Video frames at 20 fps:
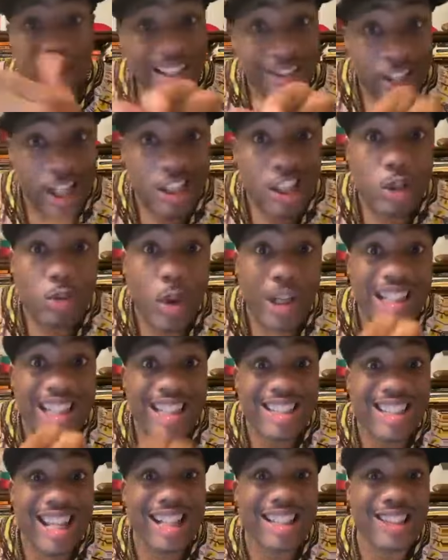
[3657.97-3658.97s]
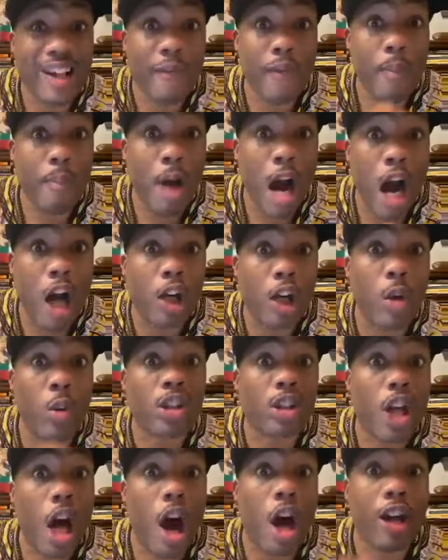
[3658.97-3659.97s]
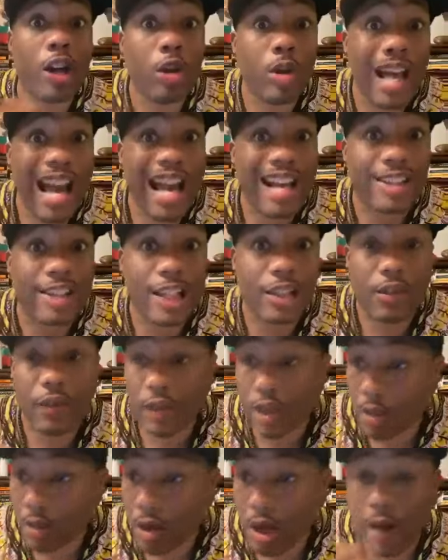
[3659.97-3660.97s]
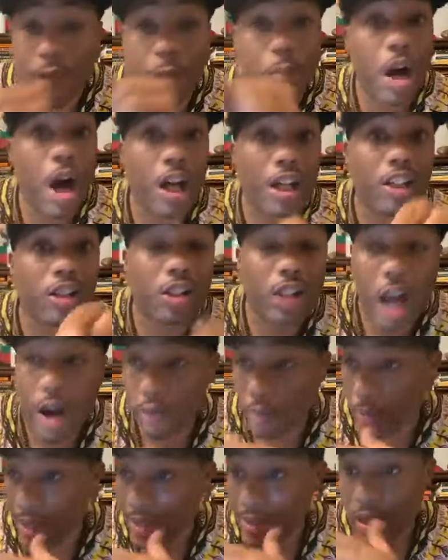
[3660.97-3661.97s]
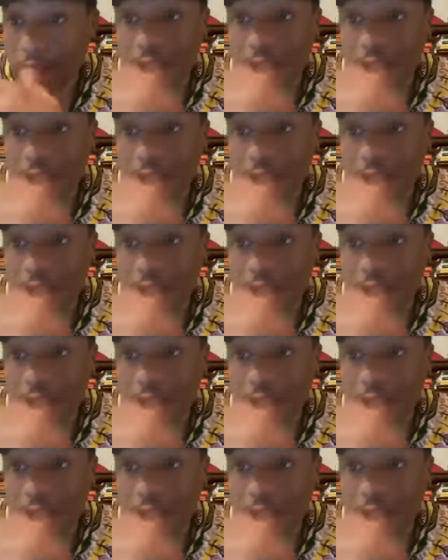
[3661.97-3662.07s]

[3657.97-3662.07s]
This is what the citizens of America was calling the United States of America's government.